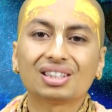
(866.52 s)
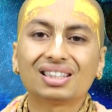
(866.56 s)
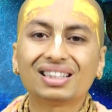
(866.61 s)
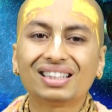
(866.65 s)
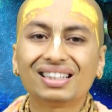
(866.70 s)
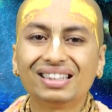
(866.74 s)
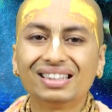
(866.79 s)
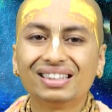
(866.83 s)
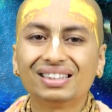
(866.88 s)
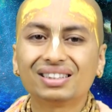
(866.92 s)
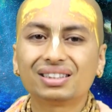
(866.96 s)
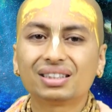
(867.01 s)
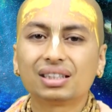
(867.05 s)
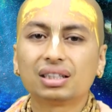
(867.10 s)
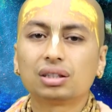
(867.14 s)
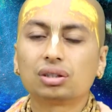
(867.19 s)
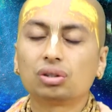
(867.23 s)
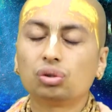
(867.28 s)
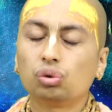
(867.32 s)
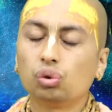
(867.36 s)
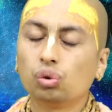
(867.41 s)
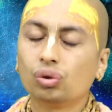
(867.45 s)
is
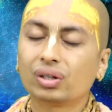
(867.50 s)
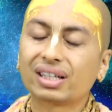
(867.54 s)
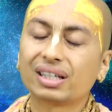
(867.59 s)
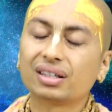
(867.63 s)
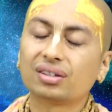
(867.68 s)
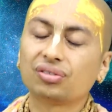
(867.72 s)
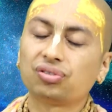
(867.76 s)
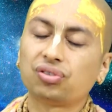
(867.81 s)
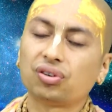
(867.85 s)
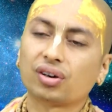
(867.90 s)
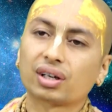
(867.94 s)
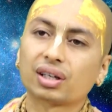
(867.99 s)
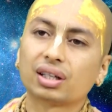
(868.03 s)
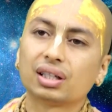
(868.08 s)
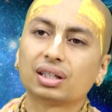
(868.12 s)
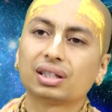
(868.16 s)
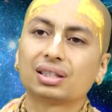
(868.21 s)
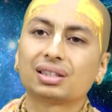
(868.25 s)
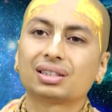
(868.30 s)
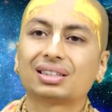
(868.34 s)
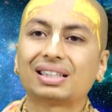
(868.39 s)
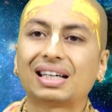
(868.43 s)
looking for
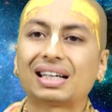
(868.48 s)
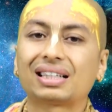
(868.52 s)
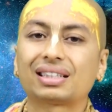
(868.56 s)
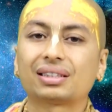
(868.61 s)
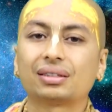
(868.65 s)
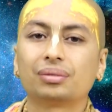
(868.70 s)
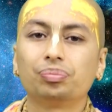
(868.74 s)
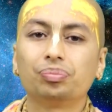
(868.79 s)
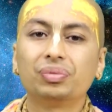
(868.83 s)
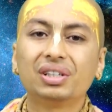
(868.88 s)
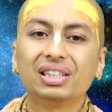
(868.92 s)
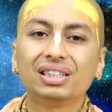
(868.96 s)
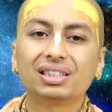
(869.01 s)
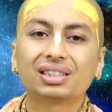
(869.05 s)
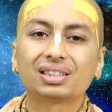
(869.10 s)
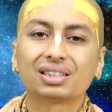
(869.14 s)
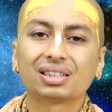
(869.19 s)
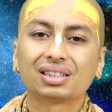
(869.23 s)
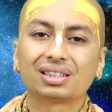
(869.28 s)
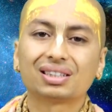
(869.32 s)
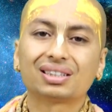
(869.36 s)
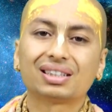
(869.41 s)
that
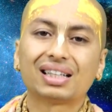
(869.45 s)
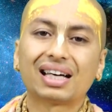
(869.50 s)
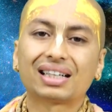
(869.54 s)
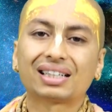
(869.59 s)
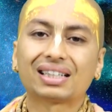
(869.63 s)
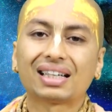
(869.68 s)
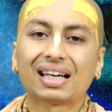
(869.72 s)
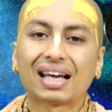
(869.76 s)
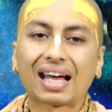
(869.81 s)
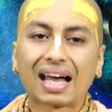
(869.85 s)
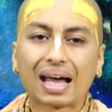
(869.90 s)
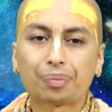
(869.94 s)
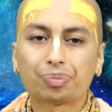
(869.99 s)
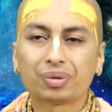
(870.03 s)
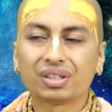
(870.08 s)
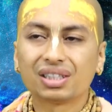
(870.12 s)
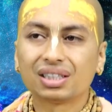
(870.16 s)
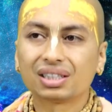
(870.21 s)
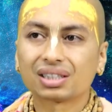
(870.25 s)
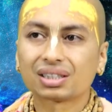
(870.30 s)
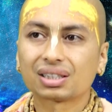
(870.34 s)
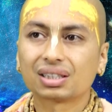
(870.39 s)
bliss, that
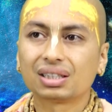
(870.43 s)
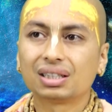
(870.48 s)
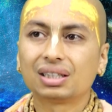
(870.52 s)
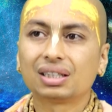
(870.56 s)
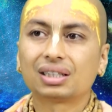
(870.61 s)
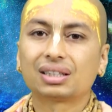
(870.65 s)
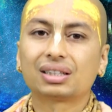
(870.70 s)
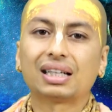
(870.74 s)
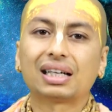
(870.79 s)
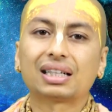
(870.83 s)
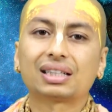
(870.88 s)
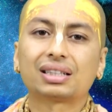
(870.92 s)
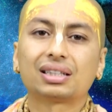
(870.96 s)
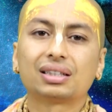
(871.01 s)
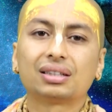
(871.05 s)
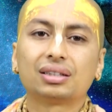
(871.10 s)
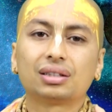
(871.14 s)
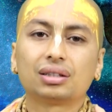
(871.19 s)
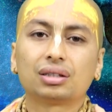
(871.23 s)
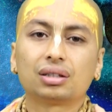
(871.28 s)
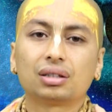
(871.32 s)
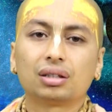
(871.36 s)
happiness, that
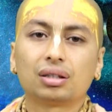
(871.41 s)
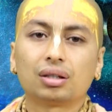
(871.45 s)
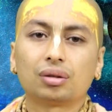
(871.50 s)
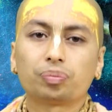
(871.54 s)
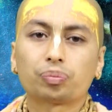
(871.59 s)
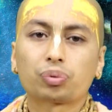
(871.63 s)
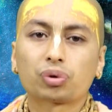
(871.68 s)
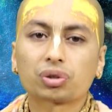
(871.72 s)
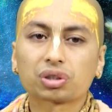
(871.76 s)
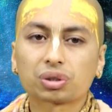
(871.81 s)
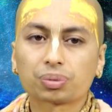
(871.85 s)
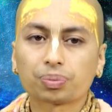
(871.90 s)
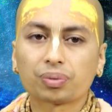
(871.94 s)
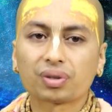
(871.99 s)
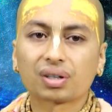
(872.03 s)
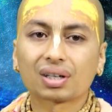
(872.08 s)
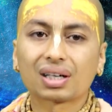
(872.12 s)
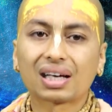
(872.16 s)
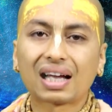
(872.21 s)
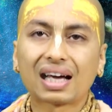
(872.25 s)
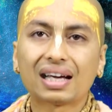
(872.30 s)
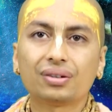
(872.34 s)

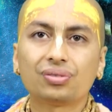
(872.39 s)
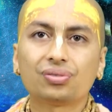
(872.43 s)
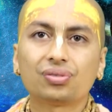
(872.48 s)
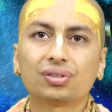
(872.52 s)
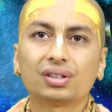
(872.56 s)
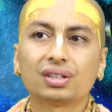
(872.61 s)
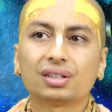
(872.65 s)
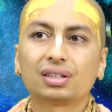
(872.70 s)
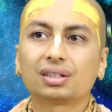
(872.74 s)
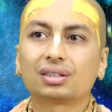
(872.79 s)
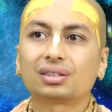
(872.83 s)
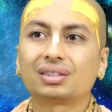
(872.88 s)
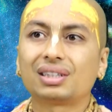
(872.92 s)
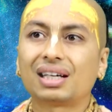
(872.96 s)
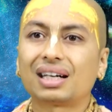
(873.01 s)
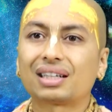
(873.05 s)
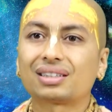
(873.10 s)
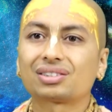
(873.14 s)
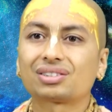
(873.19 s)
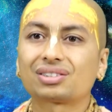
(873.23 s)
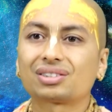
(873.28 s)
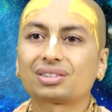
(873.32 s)
prosper life,
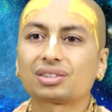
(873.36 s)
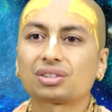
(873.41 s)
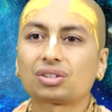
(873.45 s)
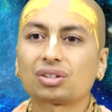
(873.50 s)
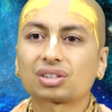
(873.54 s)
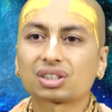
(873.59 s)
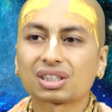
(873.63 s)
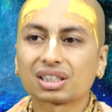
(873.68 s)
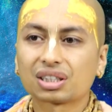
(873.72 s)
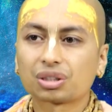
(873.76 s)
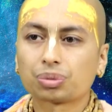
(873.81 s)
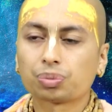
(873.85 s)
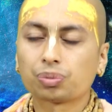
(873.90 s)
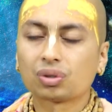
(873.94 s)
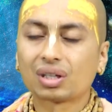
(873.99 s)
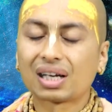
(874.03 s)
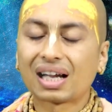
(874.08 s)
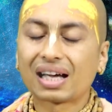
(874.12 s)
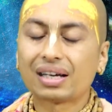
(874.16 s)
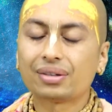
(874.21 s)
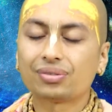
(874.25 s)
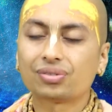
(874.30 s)
that successful
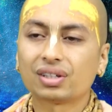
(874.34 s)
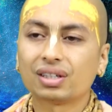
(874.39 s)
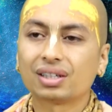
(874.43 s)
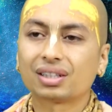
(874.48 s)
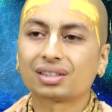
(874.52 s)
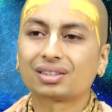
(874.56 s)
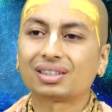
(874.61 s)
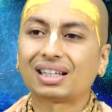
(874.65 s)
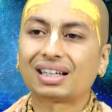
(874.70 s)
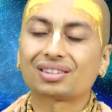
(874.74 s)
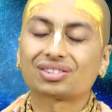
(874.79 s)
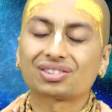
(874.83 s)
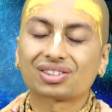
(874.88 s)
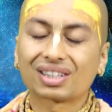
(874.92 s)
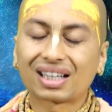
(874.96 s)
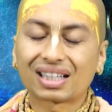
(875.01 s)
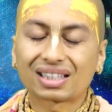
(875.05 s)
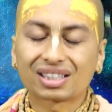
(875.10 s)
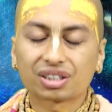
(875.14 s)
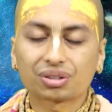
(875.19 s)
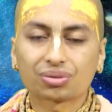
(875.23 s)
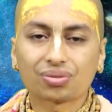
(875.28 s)
life, that
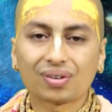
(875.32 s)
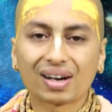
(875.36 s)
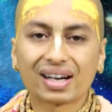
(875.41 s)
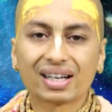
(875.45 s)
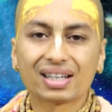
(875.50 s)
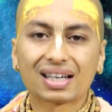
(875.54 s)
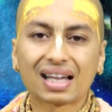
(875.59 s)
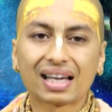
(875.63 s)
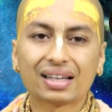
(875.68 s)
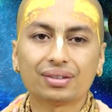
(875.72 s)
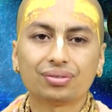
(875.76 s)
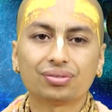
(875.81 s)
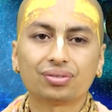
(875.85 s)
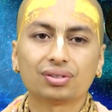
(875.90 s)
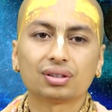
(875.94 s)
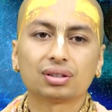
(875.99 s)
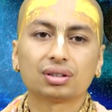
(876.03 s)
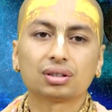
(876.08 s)
satisfied life.